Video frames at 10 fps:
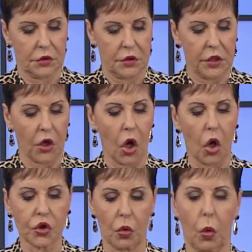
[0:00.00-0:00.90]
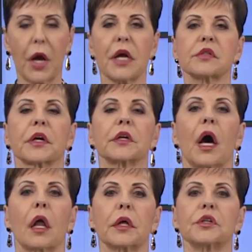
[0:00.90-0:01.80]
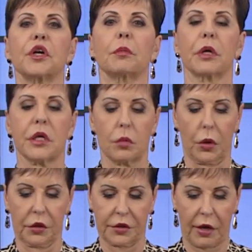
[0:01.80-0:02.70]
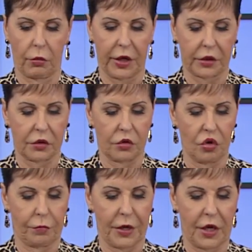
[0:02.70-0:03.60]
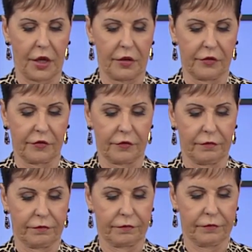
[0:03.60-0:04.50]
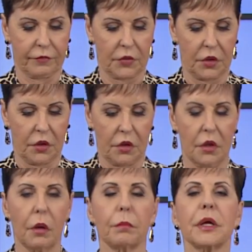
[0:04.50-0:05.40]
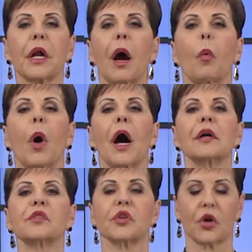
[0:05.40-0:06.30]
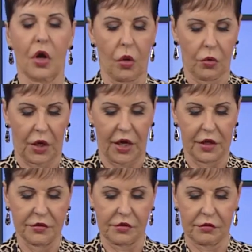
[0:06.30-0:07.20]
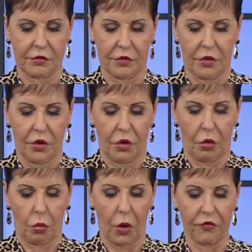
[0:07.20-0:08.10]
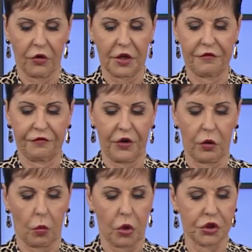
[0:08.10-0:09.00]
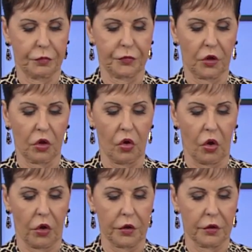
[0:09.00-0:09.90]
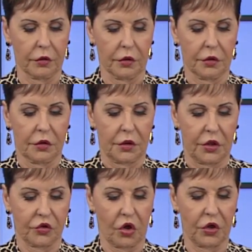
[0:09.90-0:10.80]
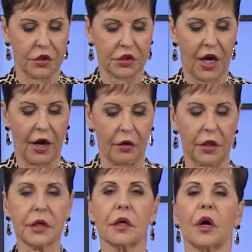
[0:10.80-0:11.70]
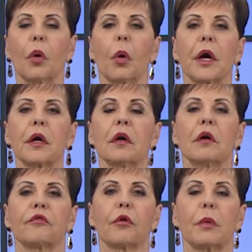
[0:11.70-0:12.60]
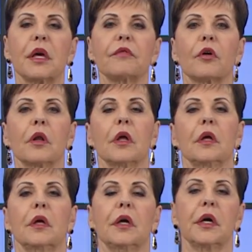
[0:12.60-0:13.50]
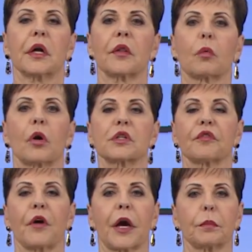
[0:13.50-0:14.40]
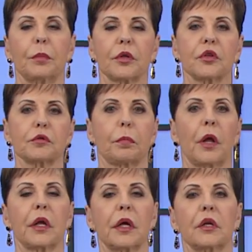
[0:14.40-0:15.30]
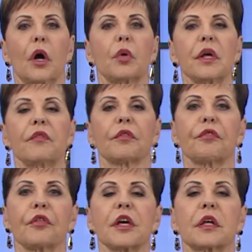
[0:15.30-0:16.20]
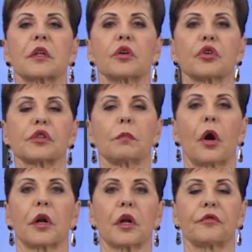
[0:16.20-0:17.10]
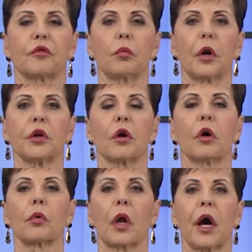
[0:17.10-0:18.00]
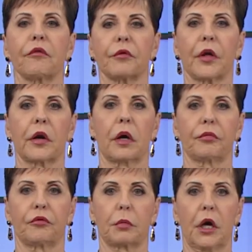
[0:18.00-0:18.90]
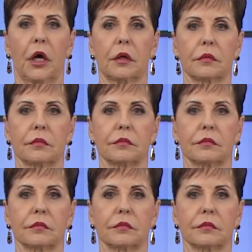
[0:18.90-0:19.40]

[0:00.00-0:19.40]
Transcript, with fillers: In all your ways, acknowledge Him and He will direct your paths. Be not wise in your own eyes. Reverently fear and worship the Lord and turn entirely away from evil. In other words, if I could put this plainly, don't even think that you're smart enough to run your own life without help from God.